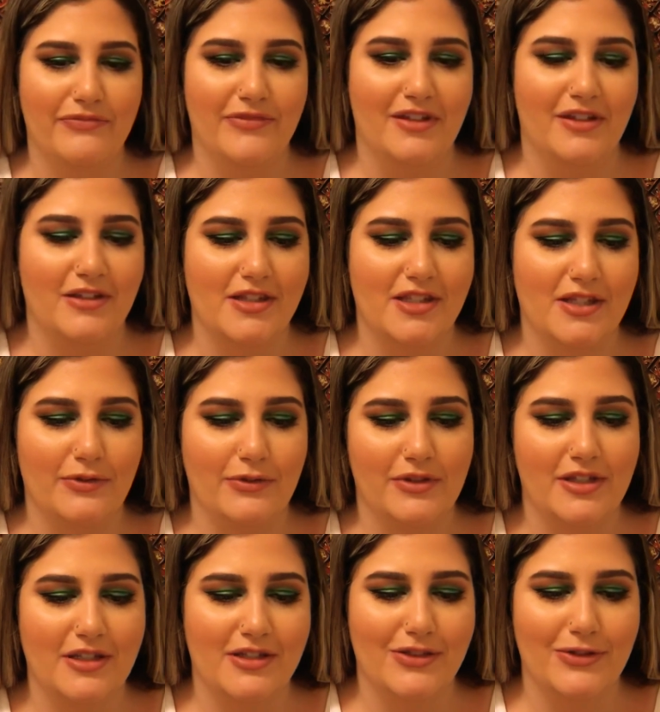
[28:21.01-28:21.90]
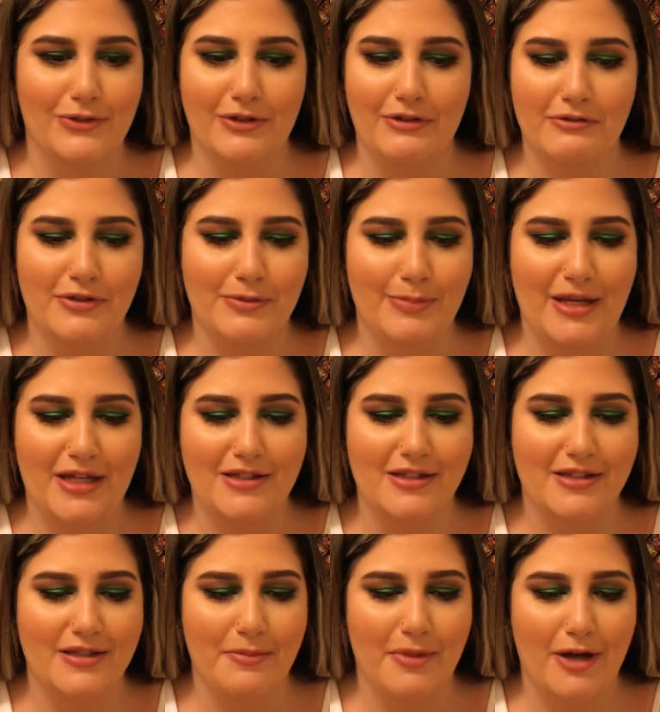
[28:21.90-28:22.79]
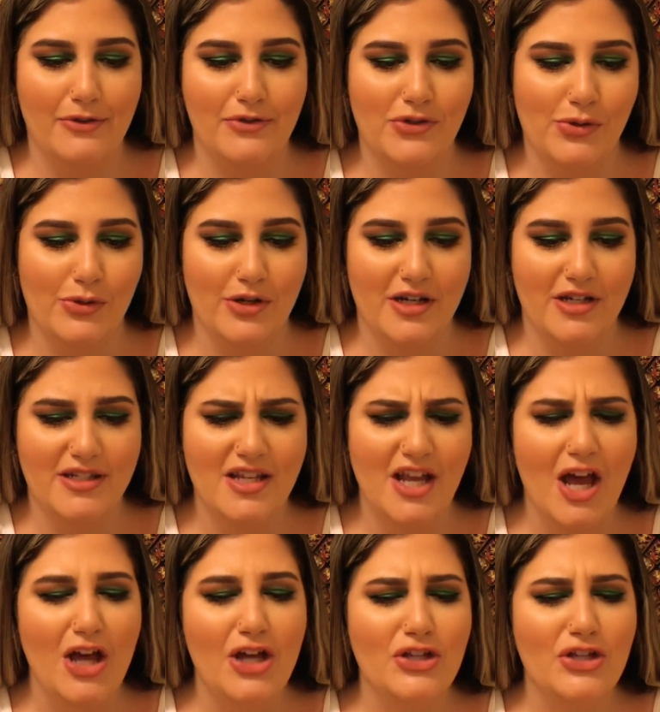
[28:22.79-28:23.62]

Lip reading: Let's see what this 3 of Spades is about, Taurus.